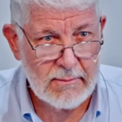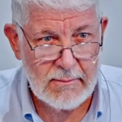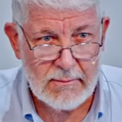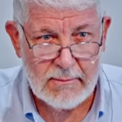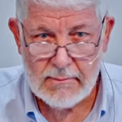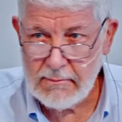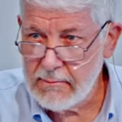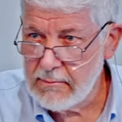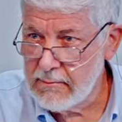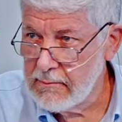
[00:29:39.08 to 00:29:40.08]

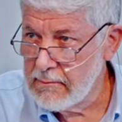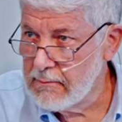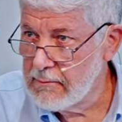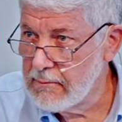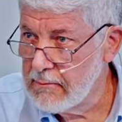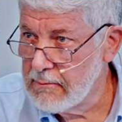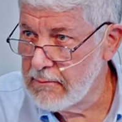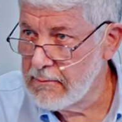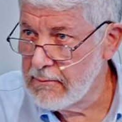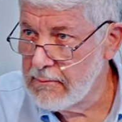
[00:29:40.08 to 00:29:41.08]

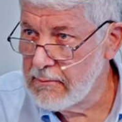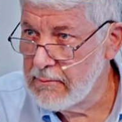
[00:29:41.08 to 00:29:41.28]
(silence)